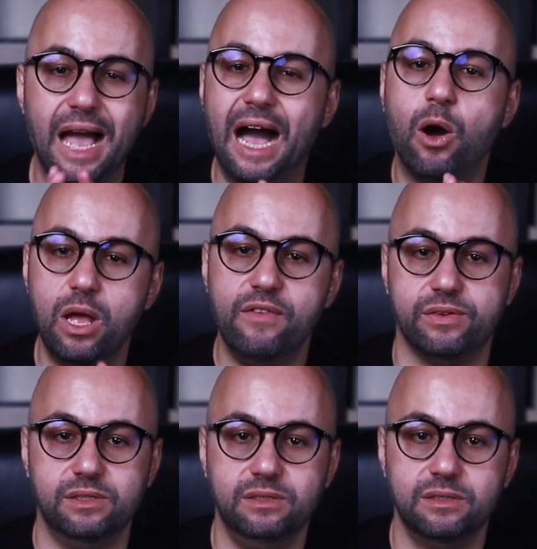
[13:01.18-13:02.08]

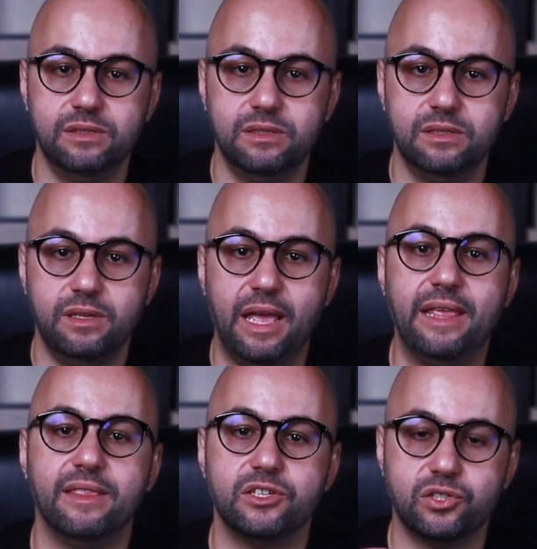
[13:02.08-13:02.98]
However,
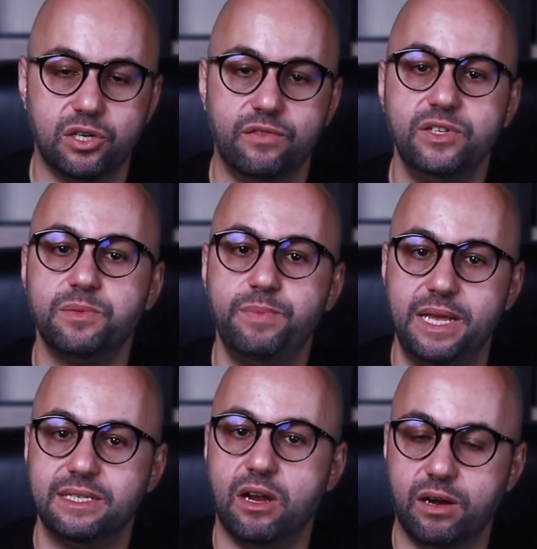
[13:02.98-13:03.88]
in the
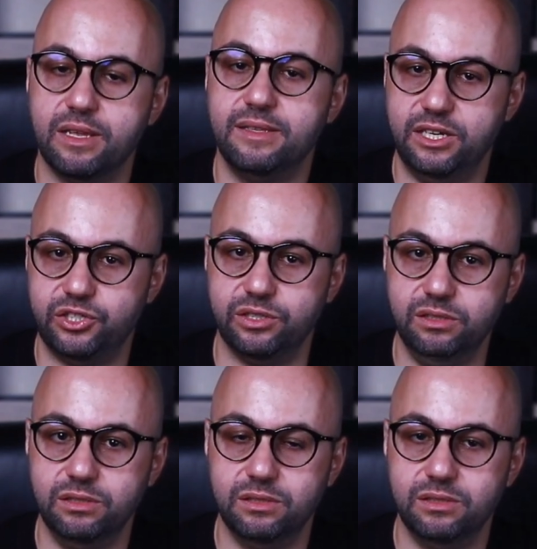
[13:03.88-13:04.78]
service-based
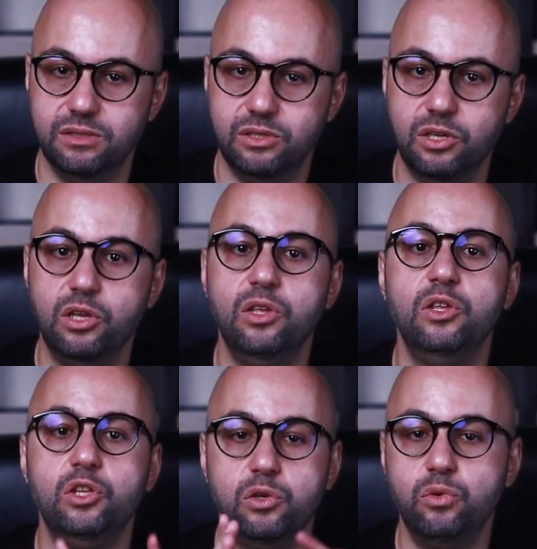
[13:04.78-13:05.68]
architecture,
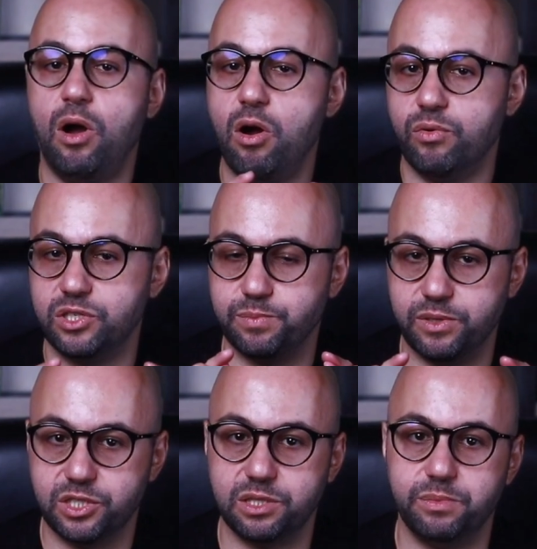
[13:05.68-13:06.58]
you are
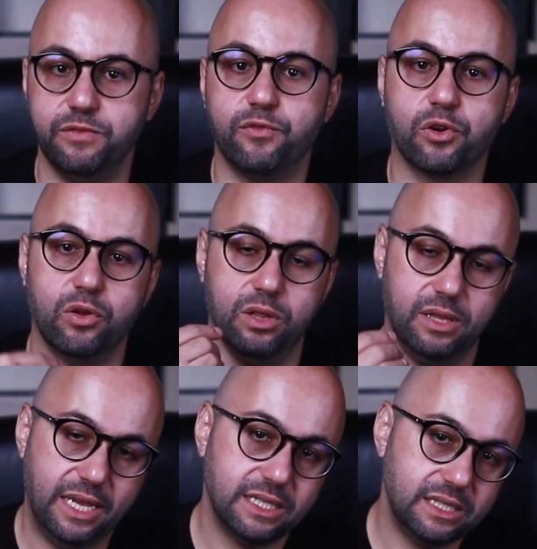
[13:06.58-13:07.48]
responsible for
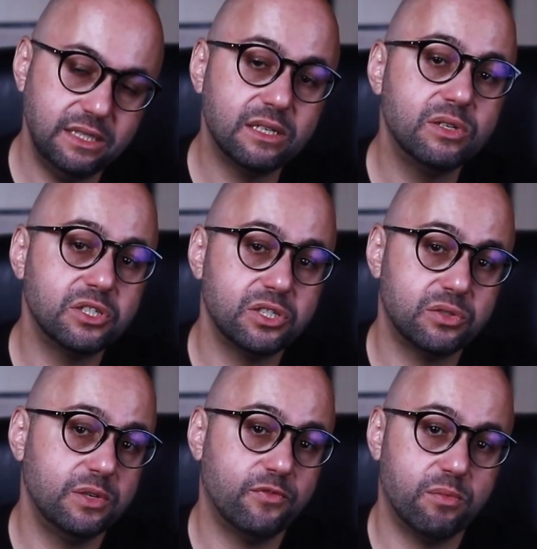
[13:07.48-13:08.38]
collecting the
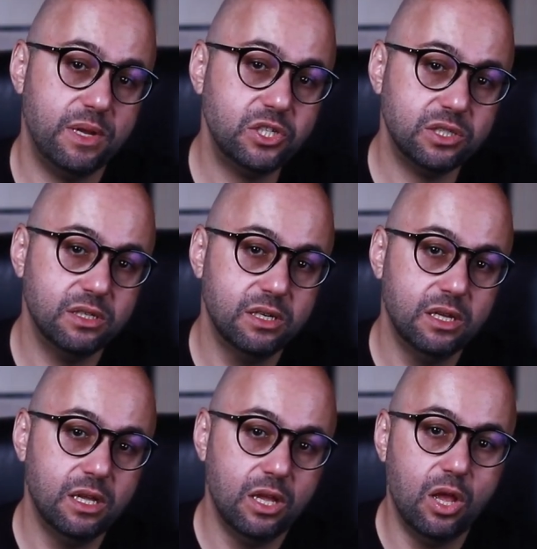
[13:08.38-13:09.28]
necessary information,
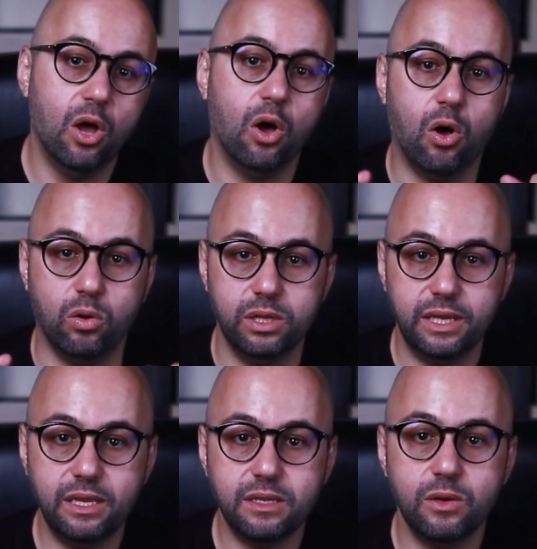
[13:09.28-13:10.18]
holding
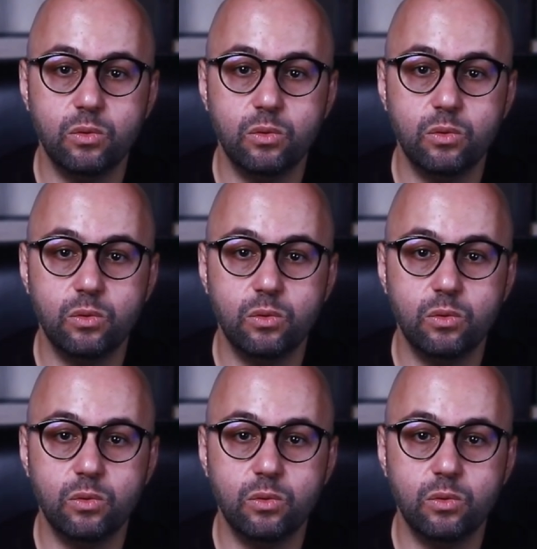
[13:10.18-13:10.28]
it,